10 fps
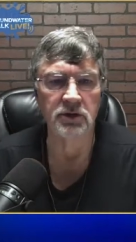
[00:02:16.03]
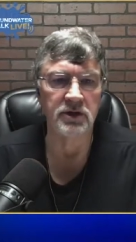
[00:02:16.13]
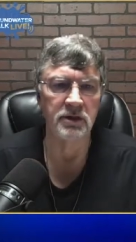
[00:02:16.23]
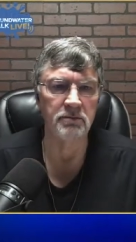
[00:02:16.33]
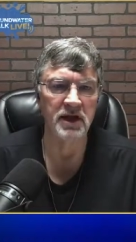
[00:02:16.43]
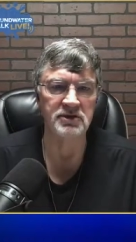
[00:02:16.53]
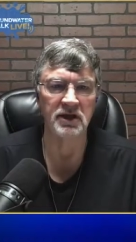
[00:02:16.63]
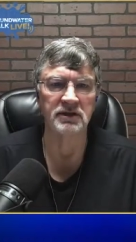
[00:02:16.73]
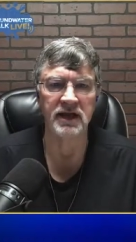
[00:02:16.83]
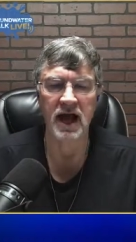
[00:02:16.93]
show you
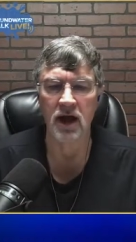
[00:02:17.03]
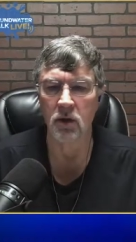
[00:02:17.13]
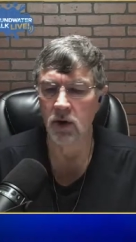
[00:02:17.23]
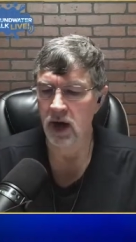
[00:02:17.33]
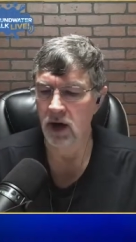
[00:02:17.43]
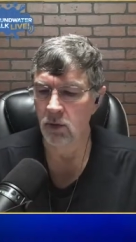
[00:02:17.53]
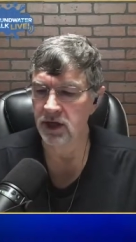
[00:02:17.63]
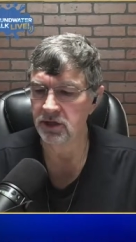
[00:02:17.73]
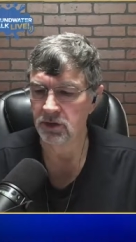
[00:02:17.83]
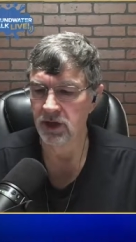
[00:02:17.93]
basically how
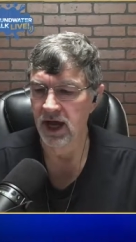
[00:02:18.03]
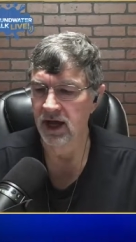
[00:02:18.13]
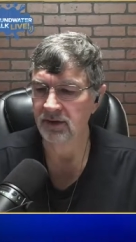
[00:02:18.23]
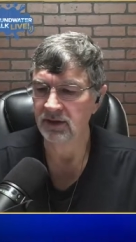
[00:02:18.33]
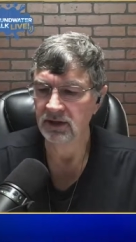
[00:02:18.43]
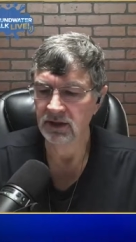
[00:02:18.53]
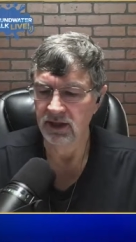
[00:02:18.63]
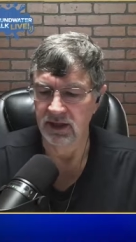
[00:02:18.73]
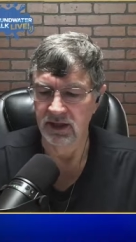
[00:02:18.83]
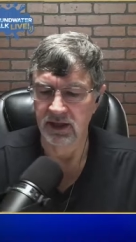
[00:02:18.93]
we do that.
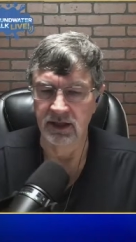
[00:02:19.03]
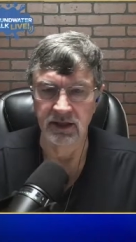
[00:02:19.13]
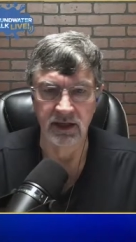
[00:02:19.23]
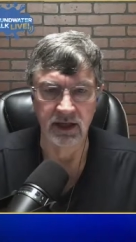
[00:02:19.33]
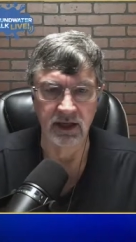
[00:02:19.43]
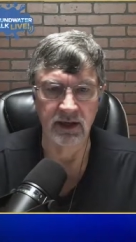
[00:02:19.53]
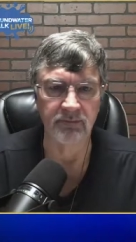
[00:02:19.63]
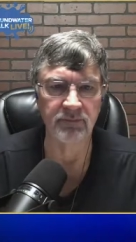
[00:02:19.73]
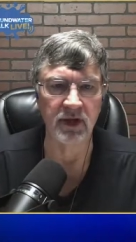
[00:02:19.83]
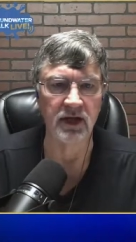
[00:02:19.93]
And
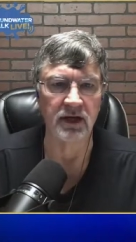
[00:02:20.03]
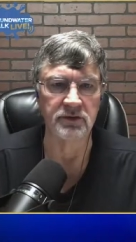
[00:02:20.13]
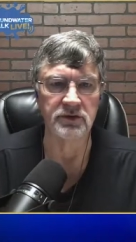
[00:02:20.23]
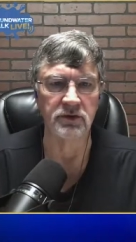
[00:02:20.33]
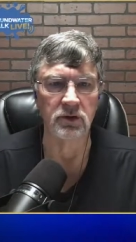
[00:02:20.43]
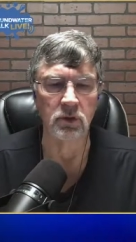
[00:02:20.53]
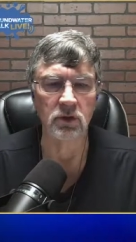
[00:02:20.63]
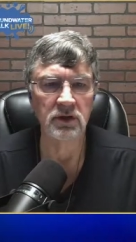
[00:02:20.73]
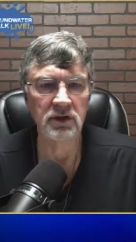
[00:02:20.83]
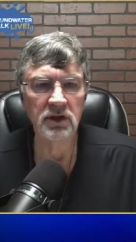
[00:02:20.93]

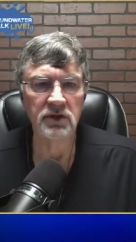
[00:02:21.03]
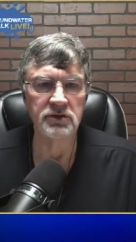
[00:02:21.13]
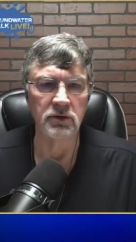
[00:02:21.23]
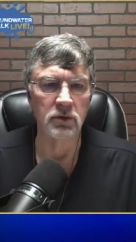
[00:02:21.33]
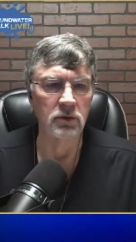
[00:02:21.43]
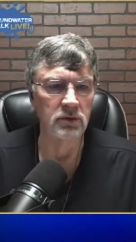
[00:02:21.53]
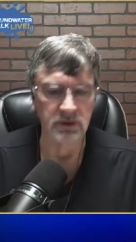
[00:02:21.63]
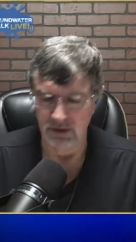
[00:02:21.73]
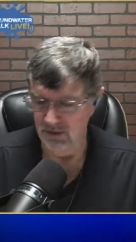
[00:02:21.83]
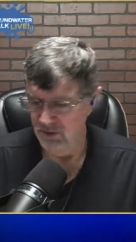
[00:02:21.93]
so
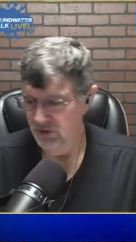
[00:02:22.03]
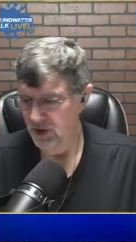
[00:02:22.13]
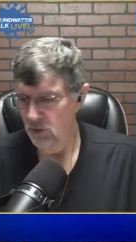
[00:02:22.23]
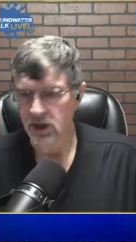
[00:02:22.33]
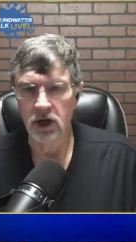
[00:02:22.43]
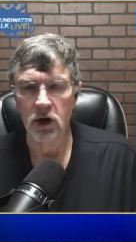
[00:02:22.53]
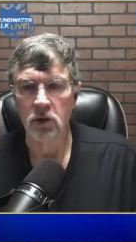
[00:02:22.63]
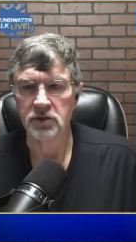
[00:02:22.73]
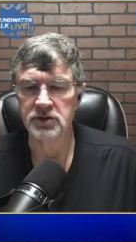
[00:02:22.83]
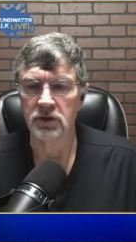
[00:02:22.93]
there we
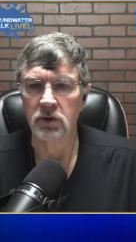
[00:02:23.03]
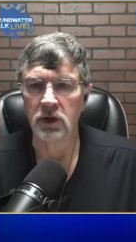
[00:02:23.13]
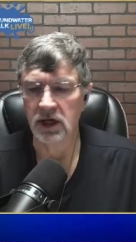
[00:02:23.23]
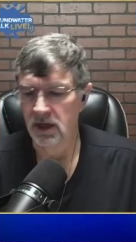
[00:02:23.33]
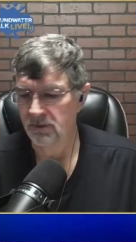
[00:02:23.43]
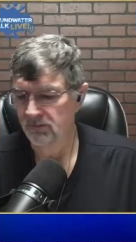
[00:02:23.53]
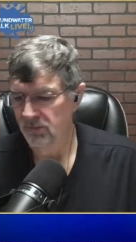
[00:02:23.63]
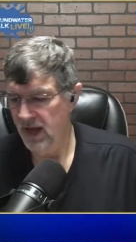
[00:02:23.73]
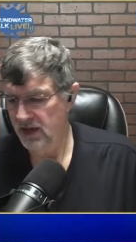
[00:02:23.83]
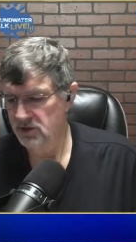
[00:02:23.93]
go.
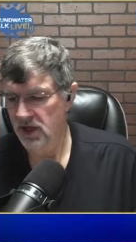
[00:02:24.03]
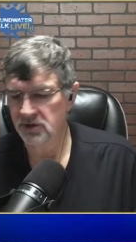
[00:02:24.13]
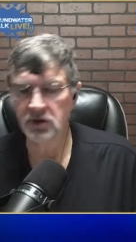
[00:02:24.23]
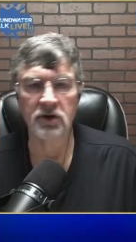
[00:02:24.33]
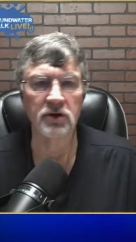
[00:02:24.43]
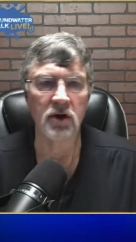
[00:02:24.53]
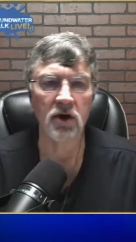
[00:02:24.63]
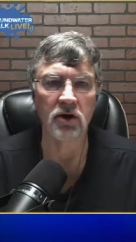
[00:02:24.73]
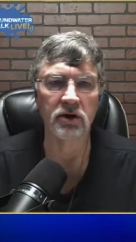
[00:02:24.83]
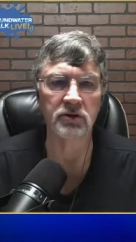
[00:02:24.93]
So that's
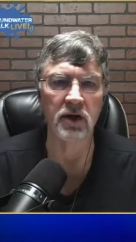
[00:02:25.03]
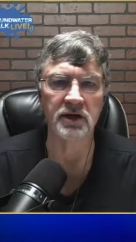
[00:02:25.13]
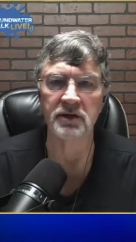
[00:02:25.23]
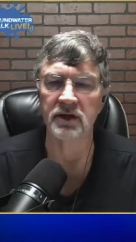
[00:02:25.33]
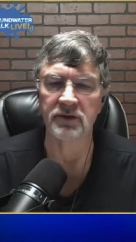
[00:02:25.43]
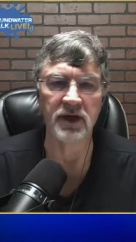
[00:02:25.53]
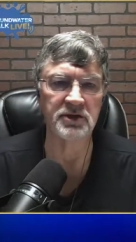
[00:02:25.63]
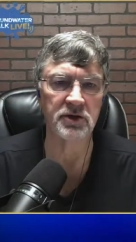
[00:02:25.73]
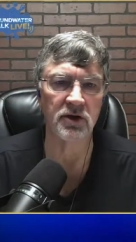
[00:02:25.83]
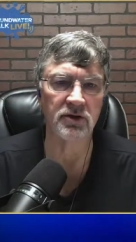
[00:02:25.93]

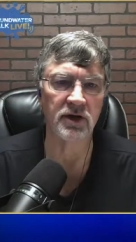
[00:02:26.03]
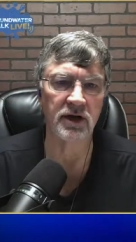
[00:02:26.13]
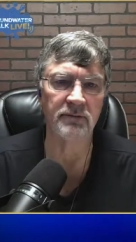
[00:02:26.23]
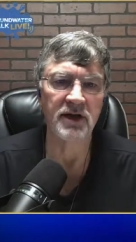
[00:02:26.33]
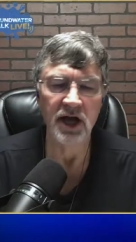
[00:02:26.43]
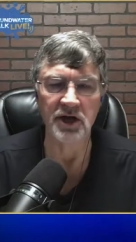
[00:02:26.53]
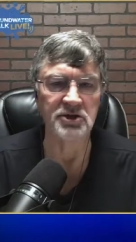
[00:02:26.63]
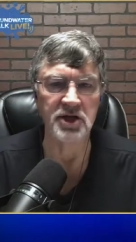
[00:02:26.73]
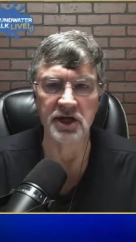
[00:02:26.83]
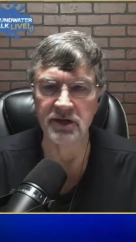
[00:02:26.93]
our
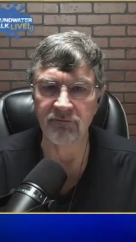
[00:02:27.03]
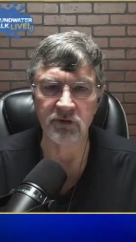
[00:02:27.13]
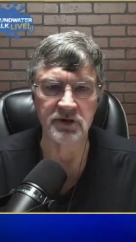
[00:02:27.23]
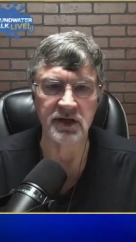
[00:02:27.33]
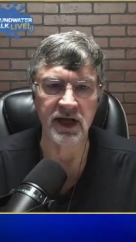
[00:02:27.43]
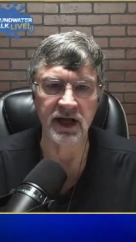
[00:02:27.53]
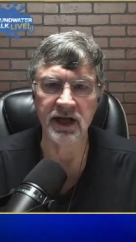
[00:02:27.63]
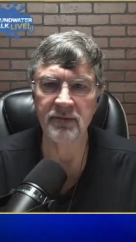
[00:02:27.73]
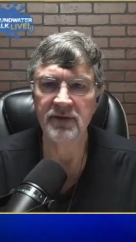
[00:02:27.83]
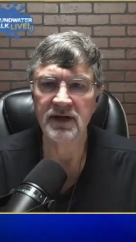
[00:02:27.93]
agenda for
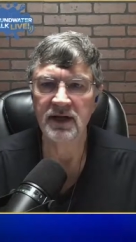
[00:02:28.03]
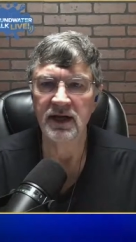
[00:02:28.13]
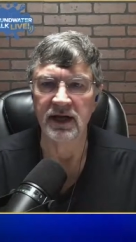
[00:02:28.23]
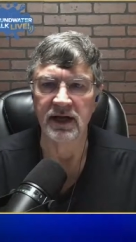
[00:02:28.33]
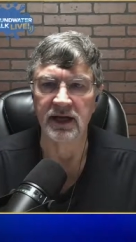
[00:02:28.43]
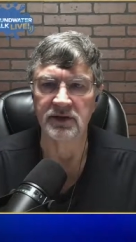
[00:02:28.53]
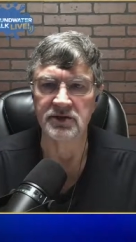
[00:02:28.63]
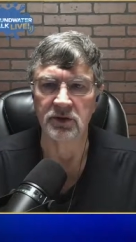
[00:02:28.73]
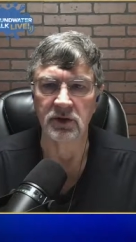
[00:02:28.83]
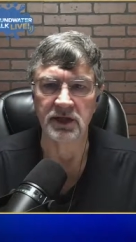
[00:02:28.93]
today,
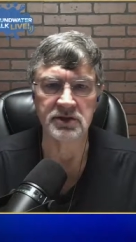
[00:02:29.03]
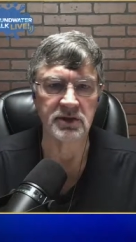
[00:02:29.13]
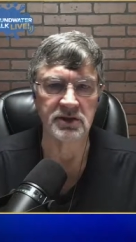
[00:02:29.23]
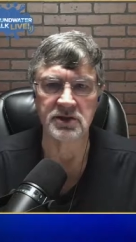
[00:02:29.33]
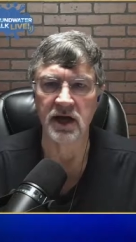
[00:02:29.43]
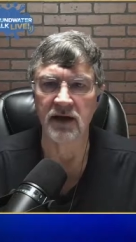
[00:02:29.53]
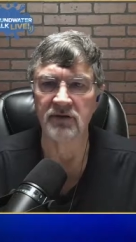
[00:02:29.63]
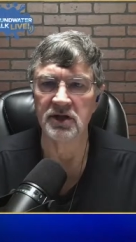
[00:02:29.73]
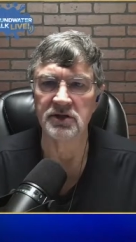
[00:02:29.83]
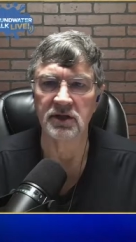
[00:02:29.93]
and so let's
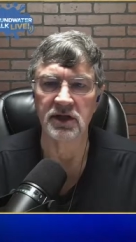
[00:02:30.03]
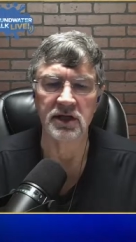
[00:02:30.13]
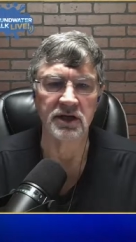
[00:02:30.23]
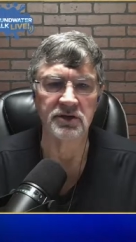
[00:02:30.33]
dive into